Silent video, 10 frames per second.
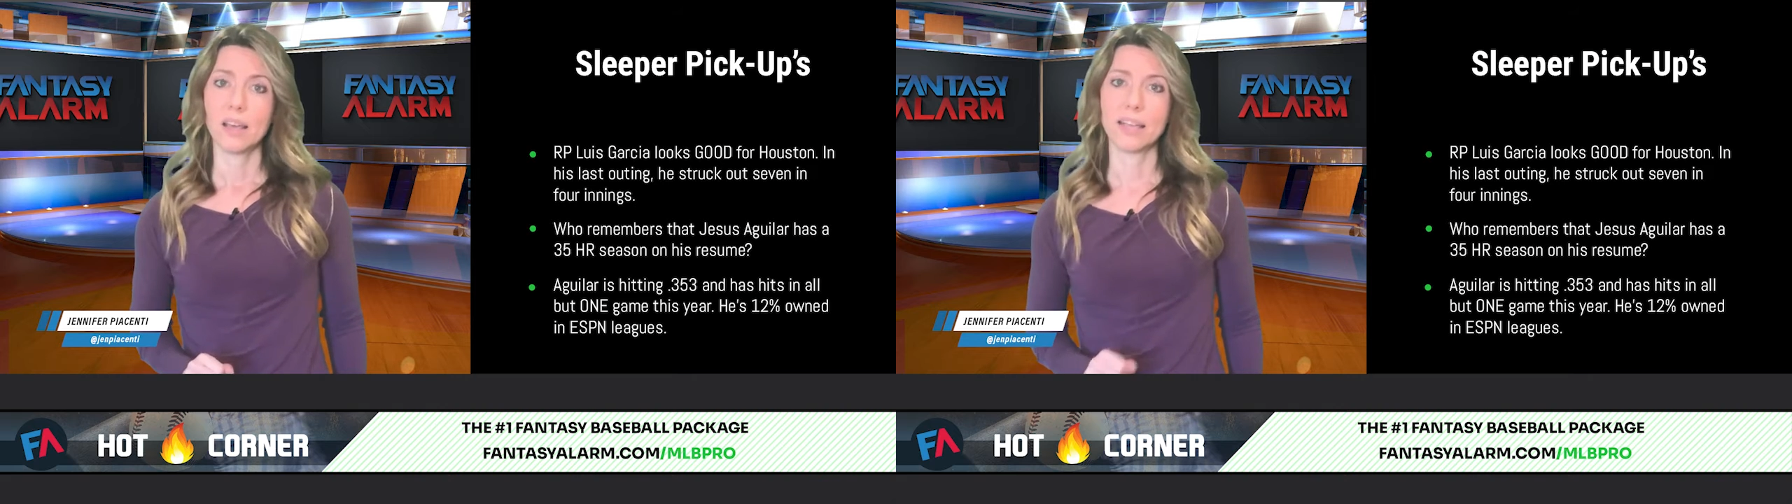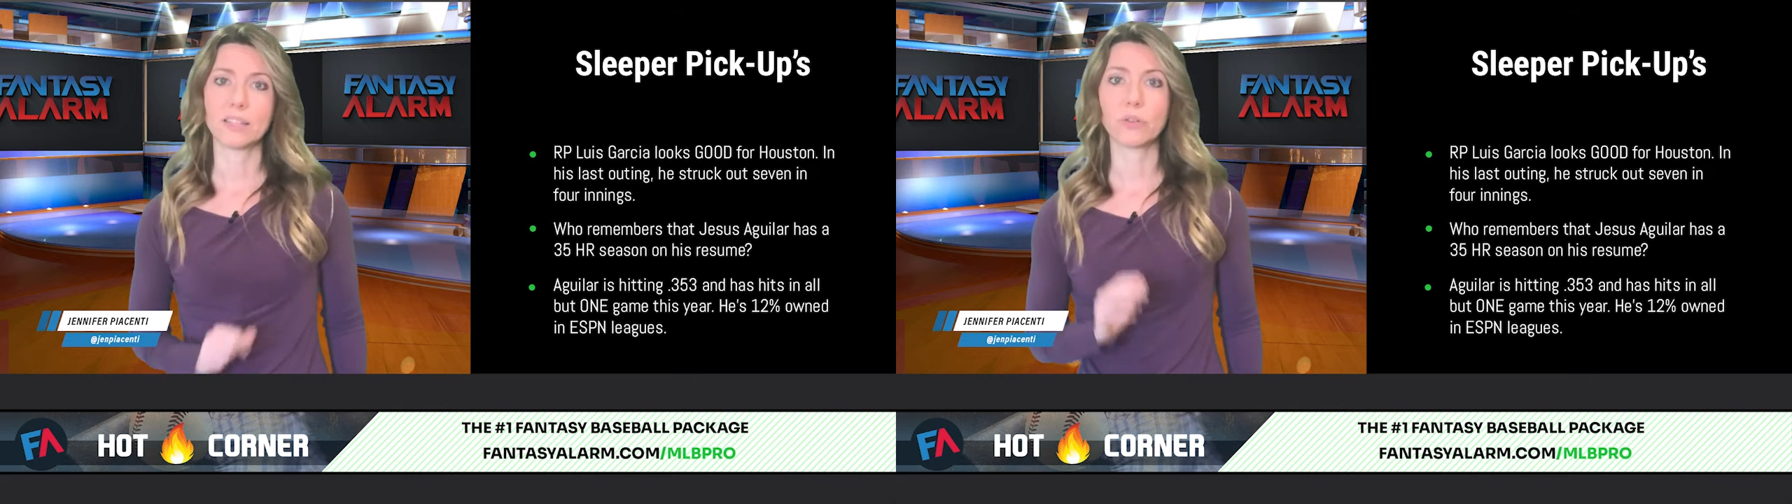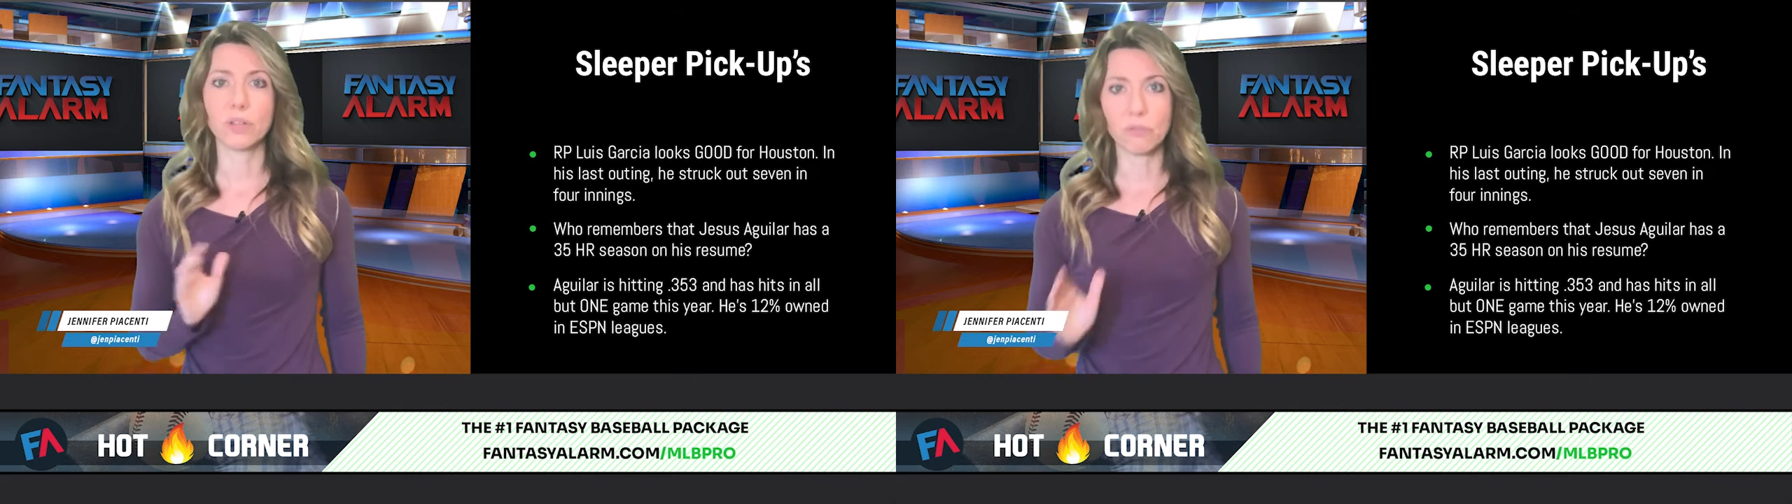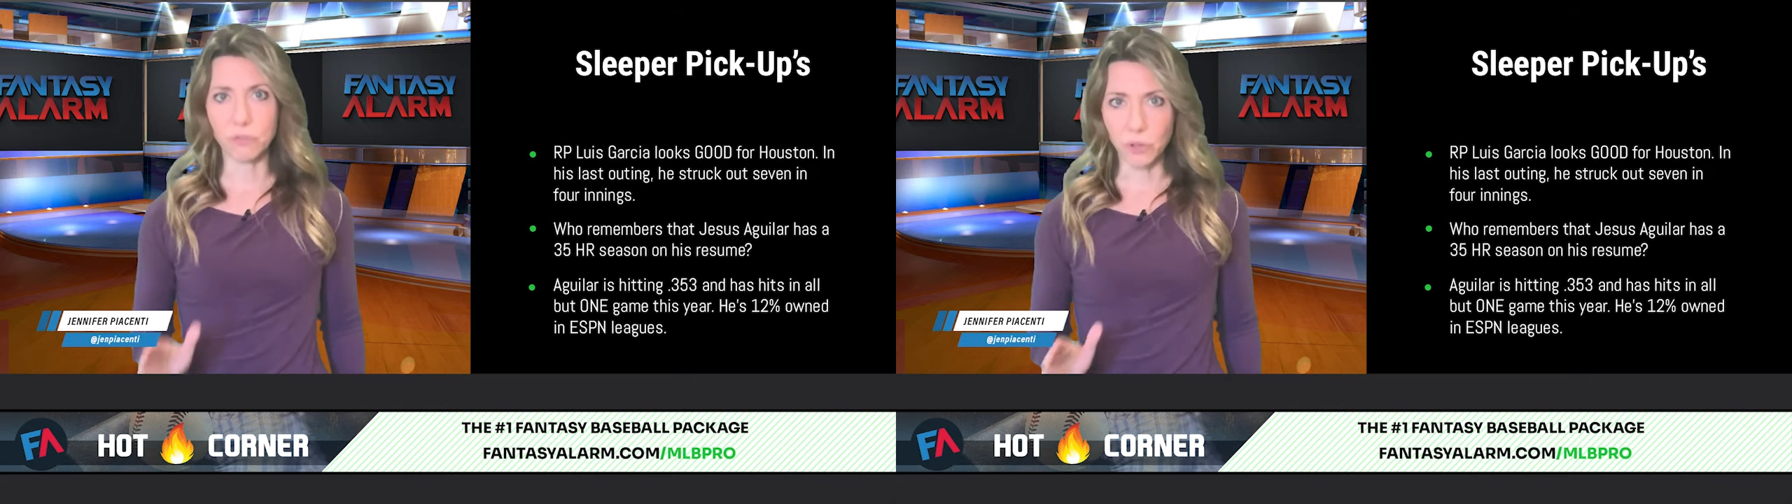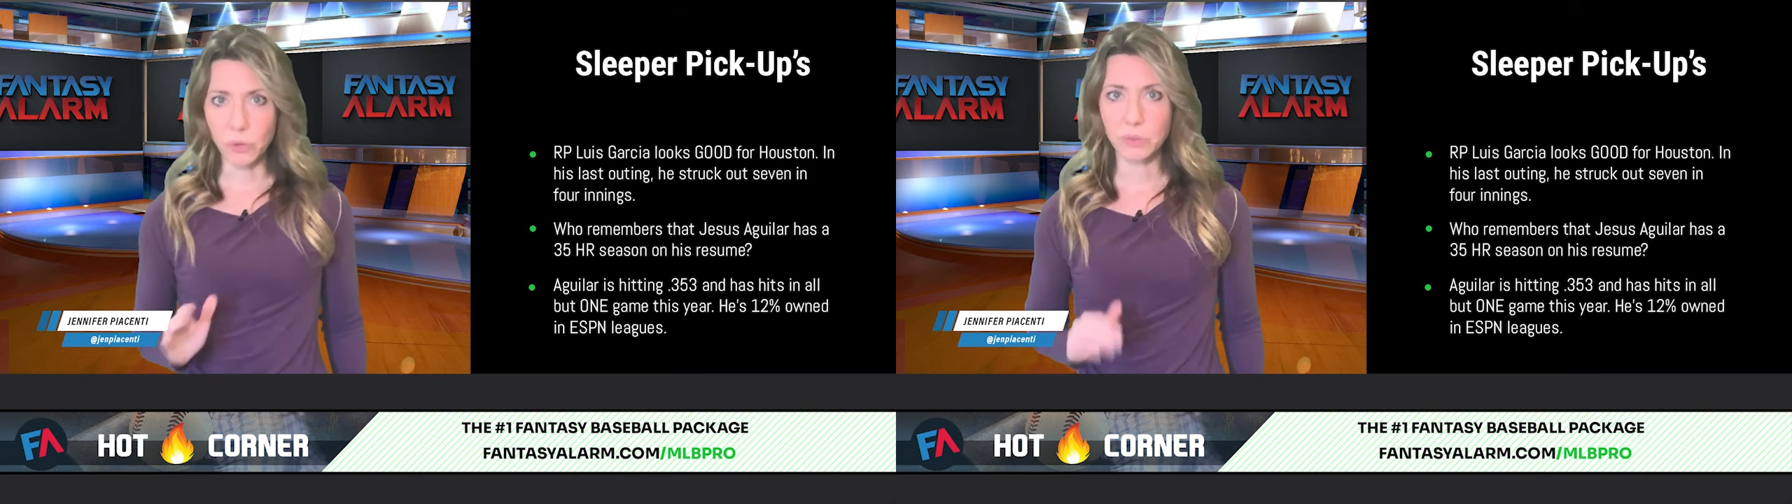He's only a
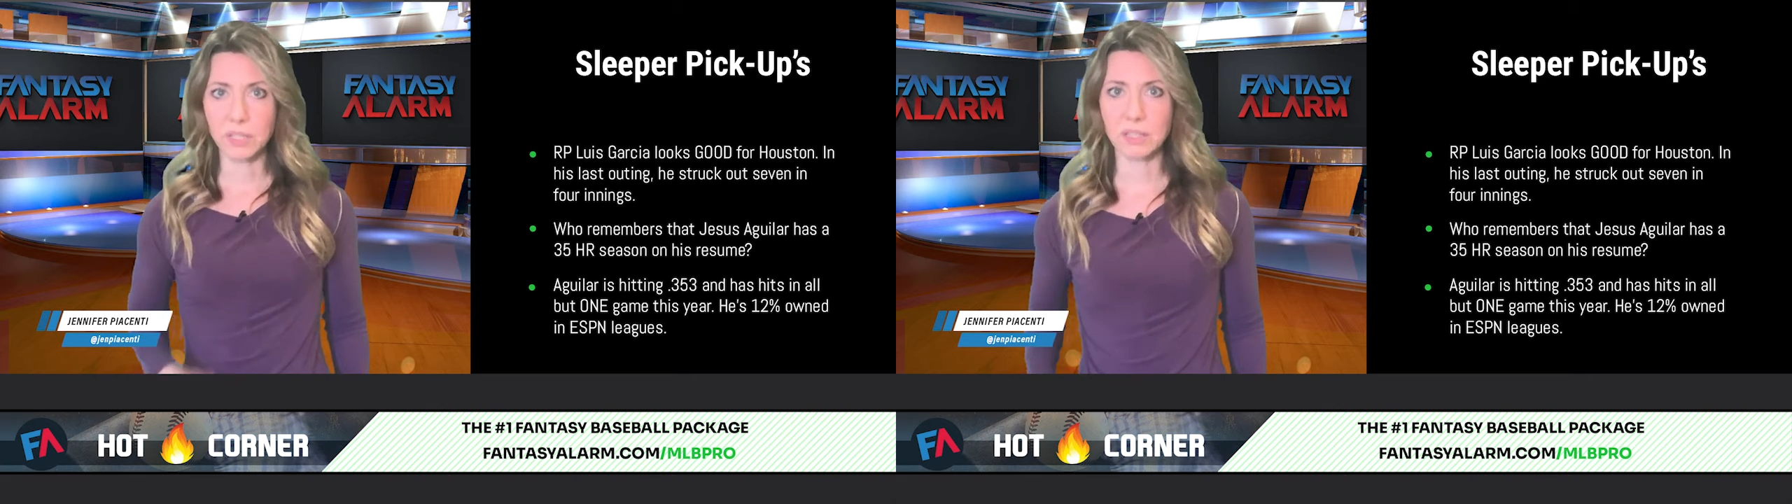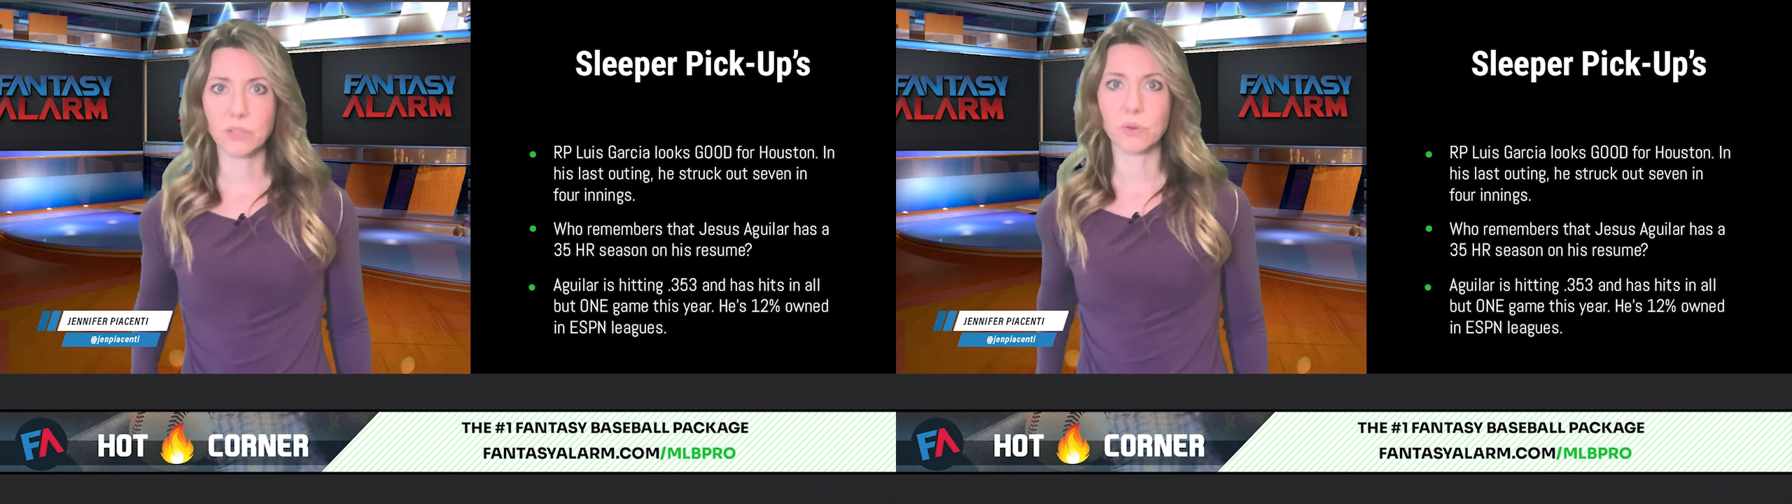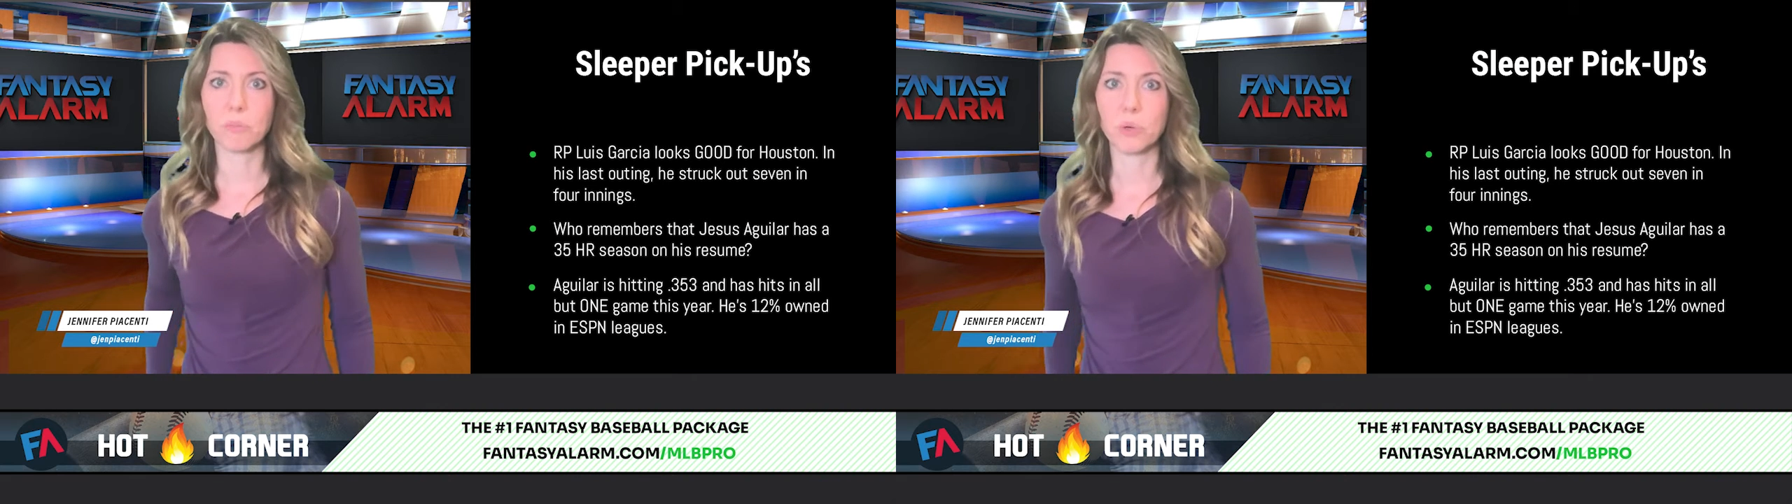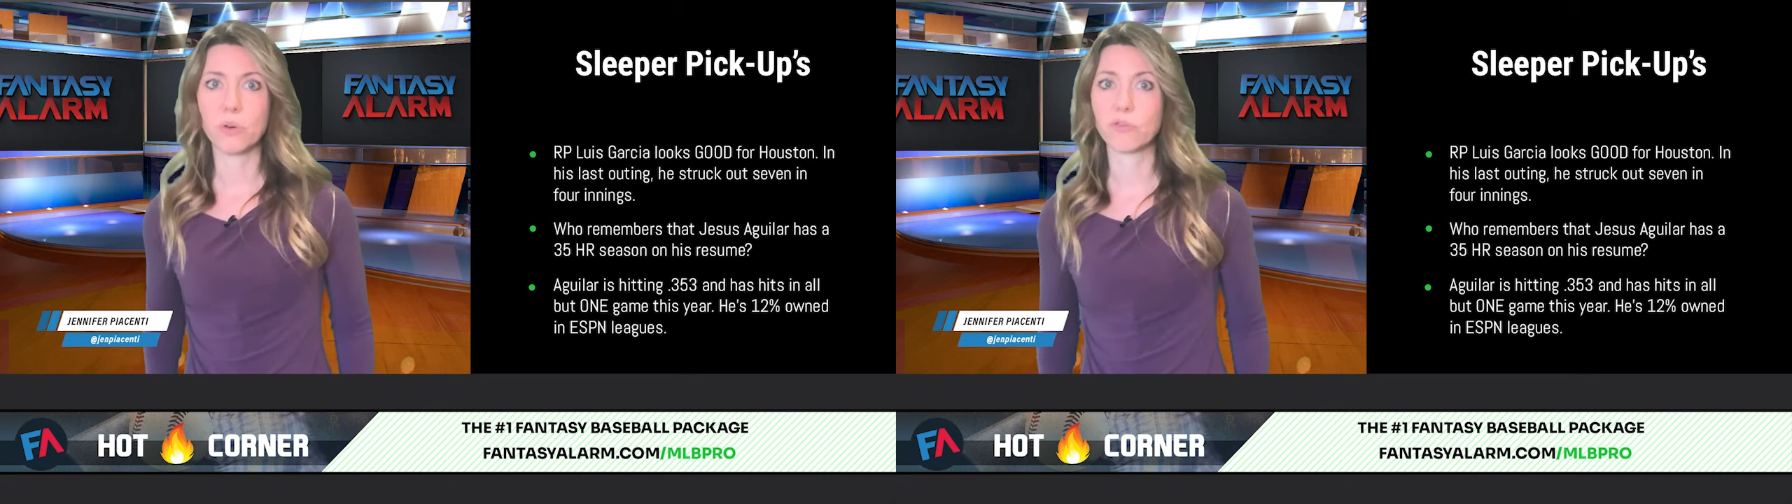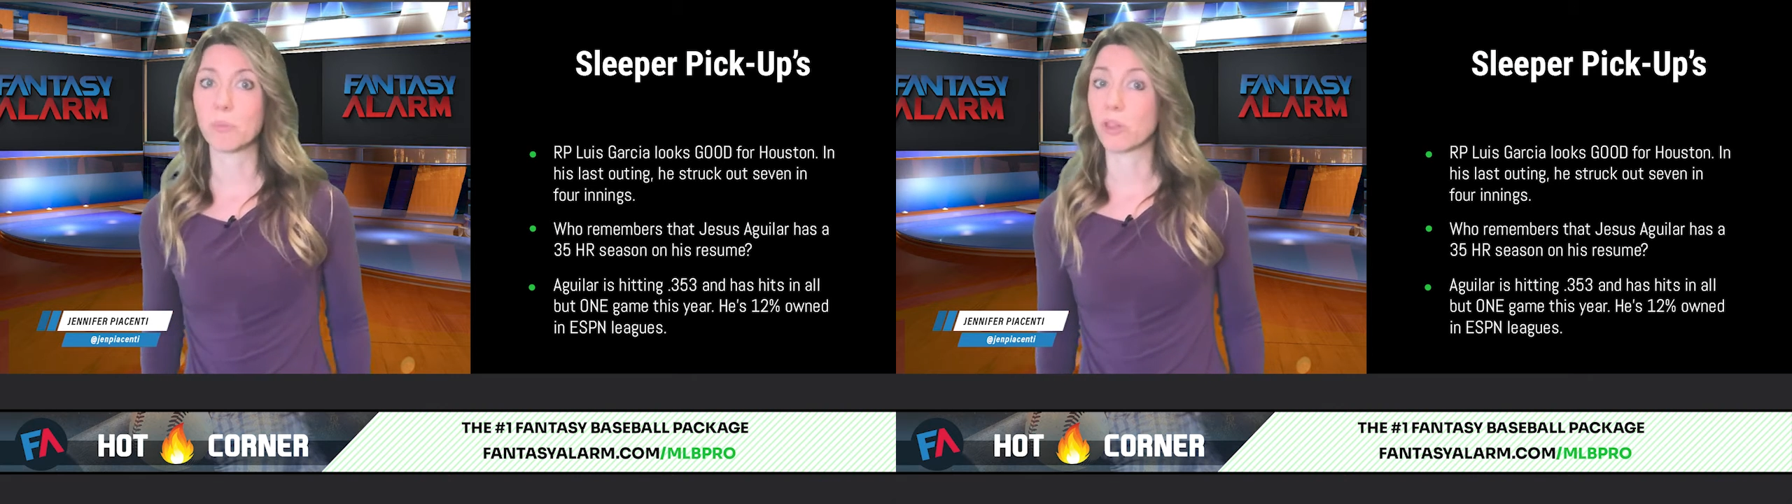few seasons
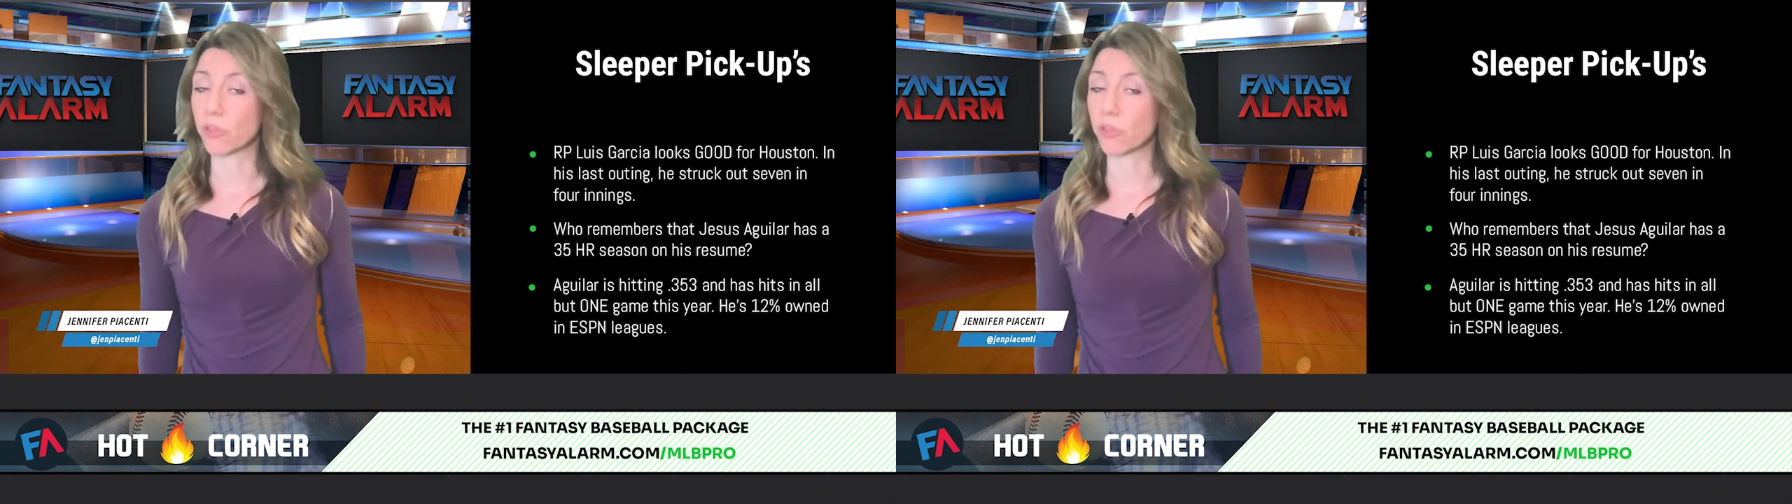removed from a